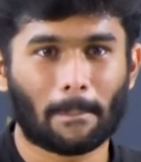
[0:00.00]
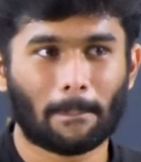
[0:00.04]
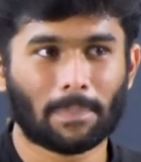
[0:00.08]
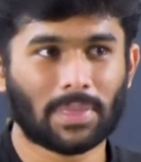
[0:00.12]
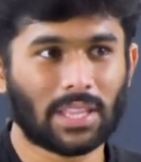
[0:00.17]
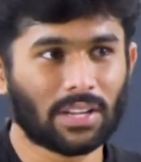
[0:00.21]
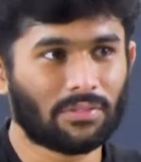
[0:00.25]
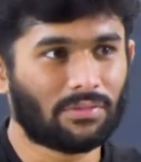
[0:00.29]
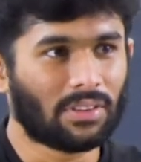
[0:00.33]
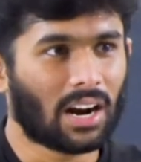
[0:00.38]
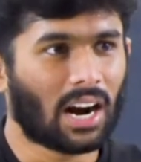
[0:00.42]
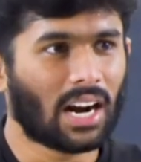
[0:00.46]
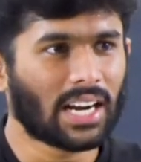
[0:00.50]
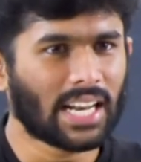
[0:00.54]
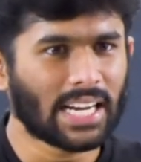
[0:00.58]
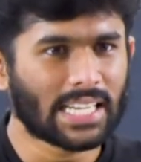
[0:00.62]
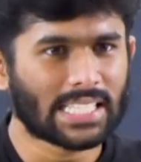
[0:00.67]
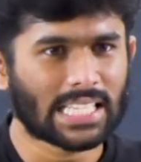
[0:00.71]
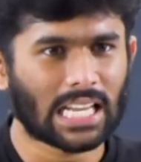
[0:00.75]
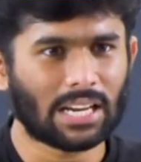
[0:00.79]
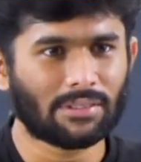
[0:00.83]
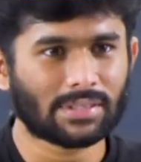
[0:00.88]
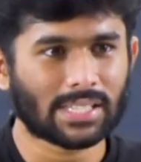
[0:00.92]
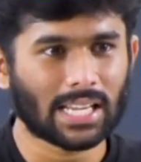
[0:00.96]
The word
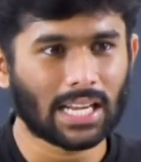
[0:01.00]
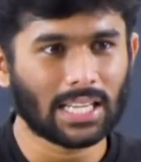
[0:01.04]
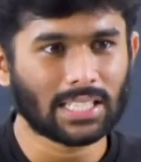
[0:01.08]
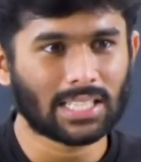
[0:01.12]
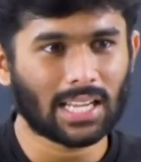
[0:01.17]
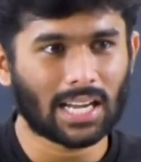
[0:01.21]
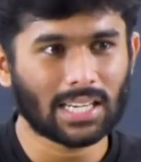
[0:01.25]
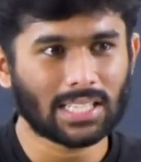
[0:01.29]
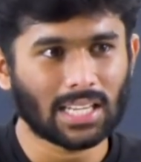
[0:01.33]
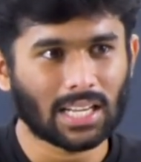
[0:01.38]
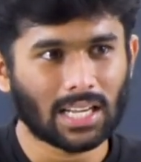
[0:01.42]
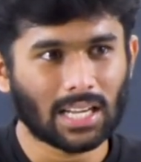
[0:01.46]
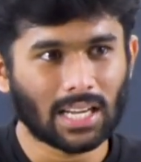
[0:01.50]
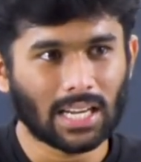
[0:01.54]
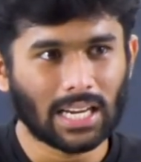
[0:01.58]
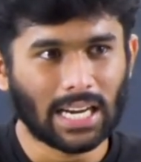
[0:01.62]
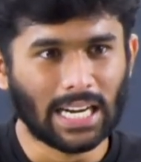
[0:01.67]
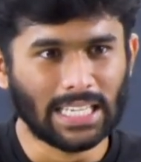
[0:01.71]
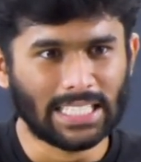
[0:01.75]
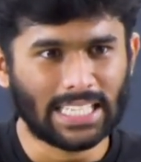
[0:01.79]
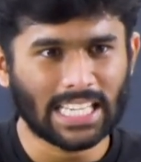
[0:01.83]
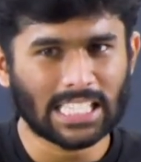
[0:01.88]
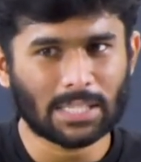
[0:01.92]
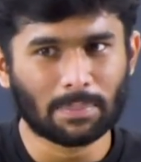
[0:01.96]
itself says that
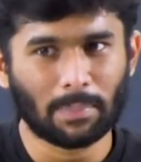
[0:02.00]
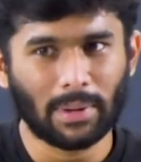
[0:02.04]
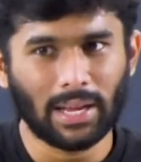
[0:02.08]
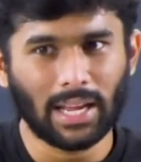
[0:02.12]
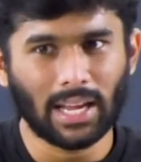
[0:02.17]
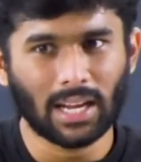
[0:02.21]
it is